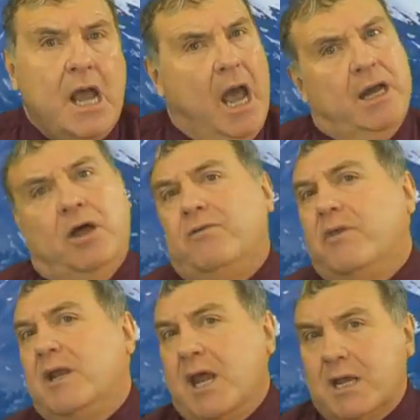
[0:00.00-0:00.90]
And over
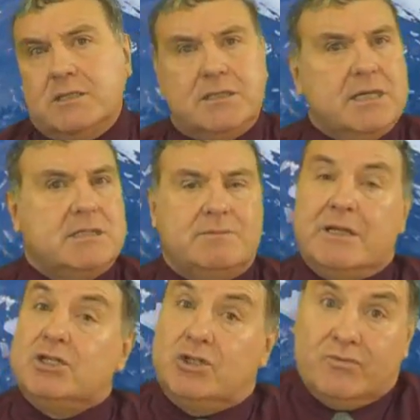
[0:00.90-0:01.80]
the next 6
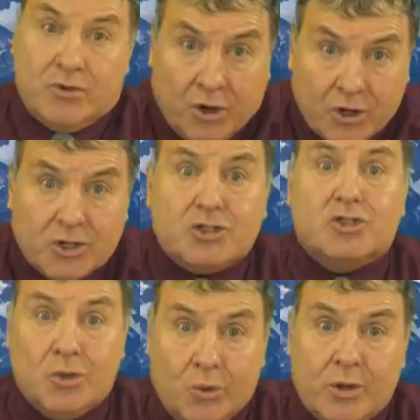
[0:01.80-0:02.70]
months, you've got to
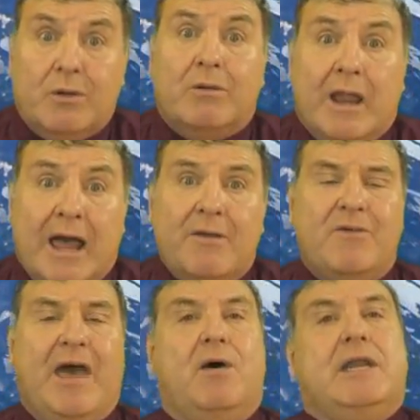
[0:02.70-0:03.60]
sort your life
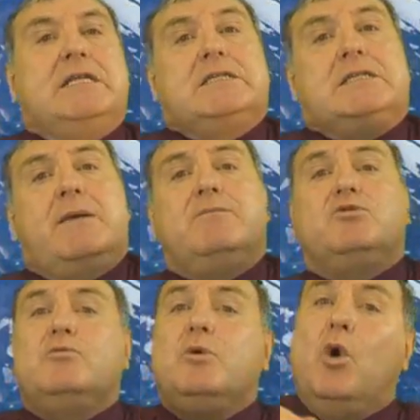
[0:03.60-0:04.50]
out. And it stems
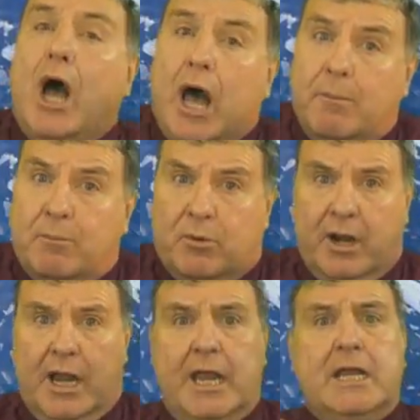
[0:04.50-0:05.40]
from your
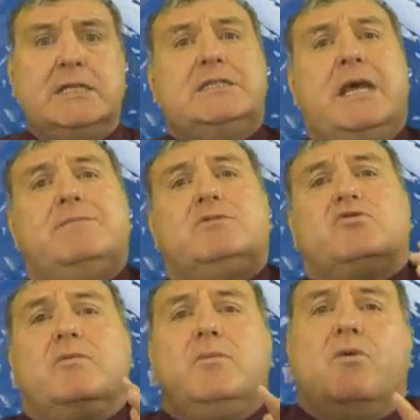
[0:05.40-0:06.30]
upbringing. It stems
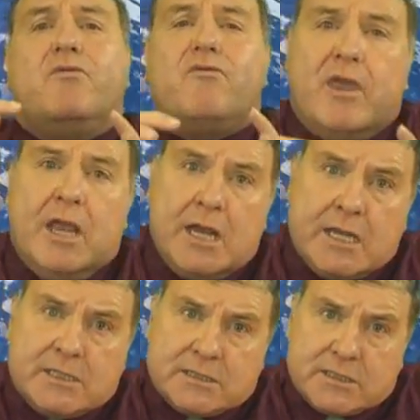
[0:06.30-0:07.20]
from your
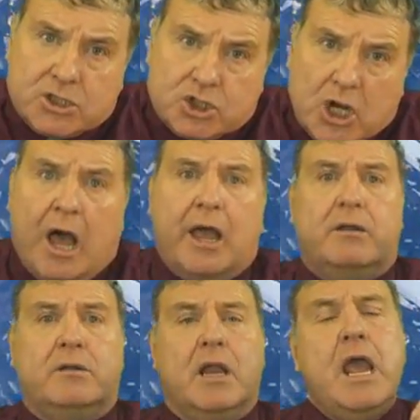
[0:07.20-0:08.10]
feelings as a
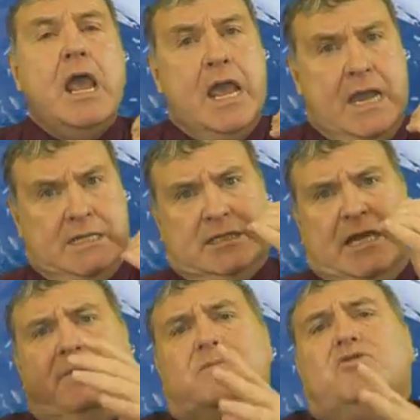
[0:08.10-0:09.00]
child. It
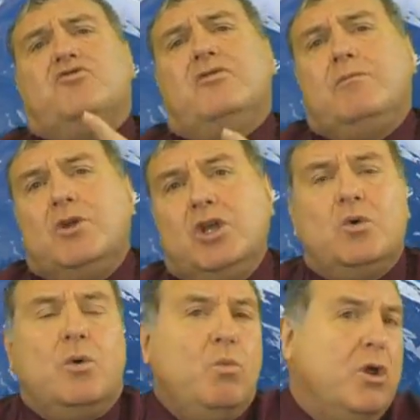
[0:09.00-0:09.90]
stems from
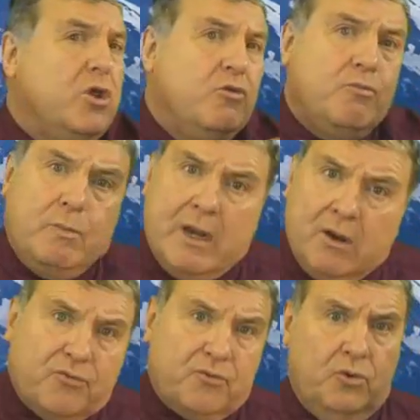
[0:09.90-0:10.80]
you and what you've been
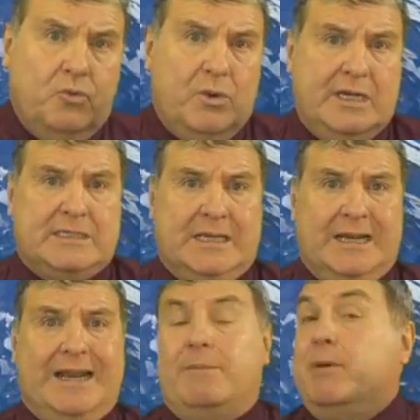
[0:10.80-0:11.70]
through
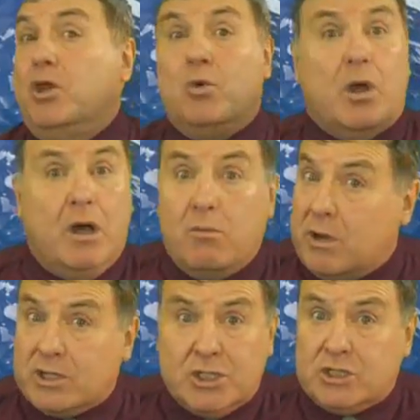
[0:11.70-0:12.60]
recently. But you can't
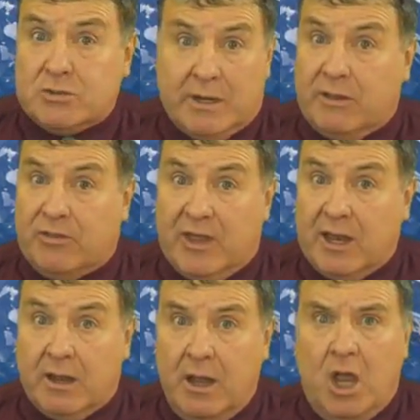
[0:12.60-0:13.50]
rush into anything.
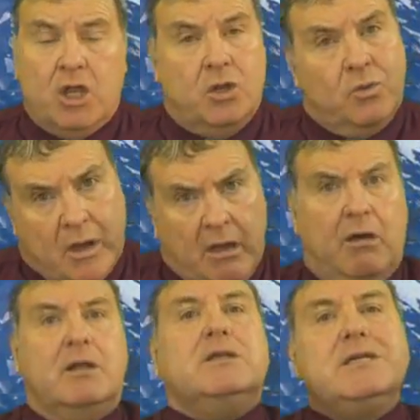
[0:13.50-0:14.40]
You
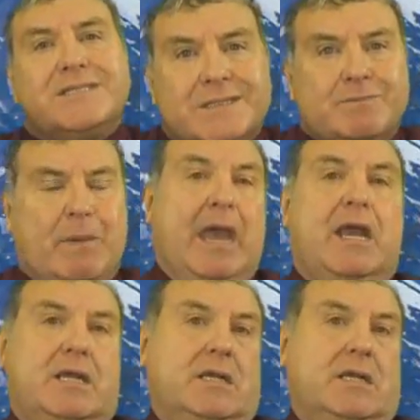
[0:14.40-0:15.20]
can't expect